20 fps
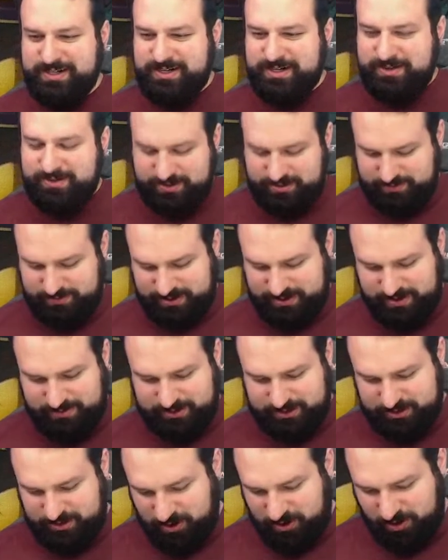But the way I'm
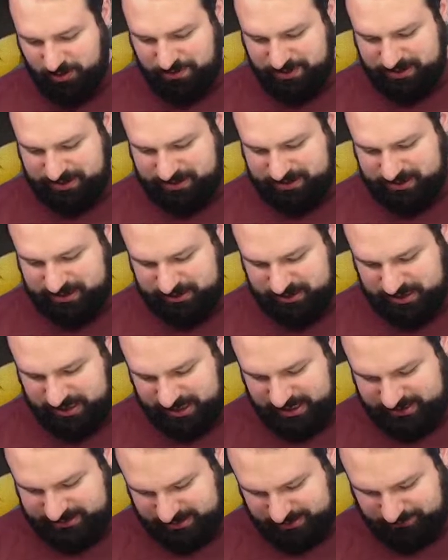just opening these
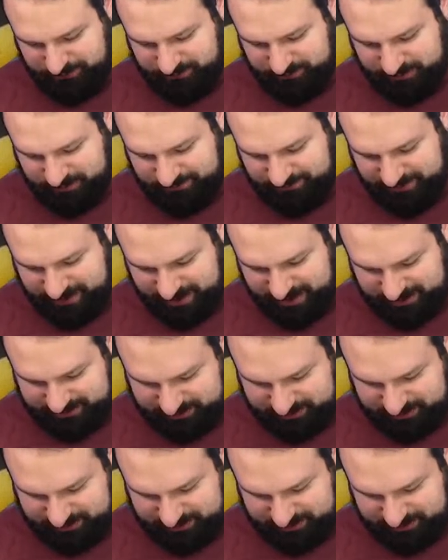guys up really fast.